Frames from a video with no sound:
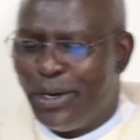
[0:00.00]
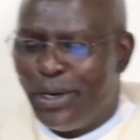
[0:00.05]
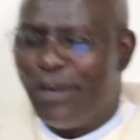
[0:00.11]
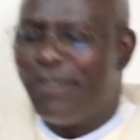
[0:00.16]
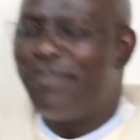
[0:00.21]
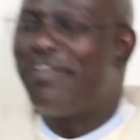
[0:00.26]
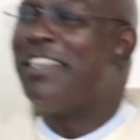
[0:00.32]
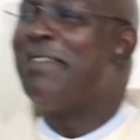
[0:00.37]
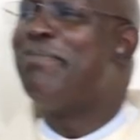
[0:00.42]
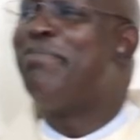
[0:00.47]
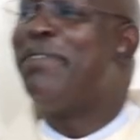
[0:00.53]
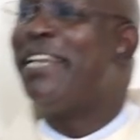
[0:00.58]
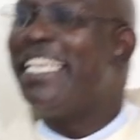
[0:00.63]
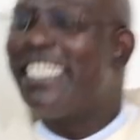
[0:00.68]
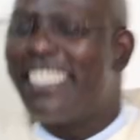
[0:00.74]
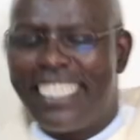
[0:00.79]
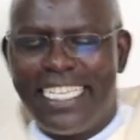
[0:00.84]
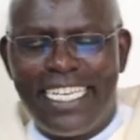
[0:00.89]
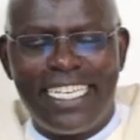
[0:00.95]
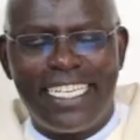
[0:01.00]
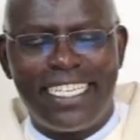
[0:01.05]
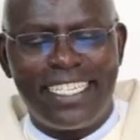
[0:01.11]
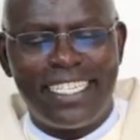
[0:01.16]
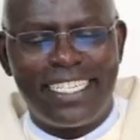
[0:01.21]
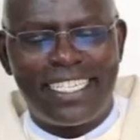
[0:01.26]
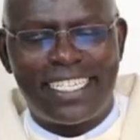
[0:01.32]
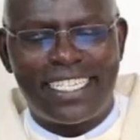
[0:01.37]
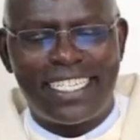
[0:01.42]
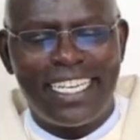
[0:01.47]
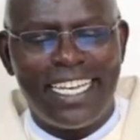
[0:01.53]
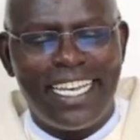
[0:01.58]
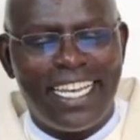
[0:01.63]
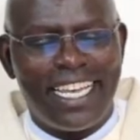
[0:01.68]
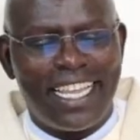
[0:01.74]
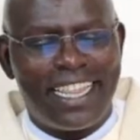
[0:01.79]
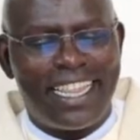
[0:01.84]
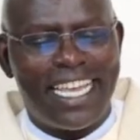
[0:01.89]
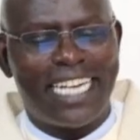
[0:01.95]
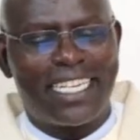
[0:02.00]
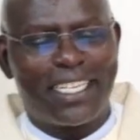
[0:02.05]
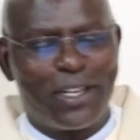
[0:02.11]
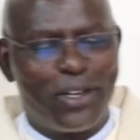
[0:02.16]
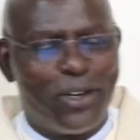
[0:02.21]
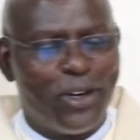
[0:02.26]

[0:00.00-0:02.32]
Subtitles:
of the blessings that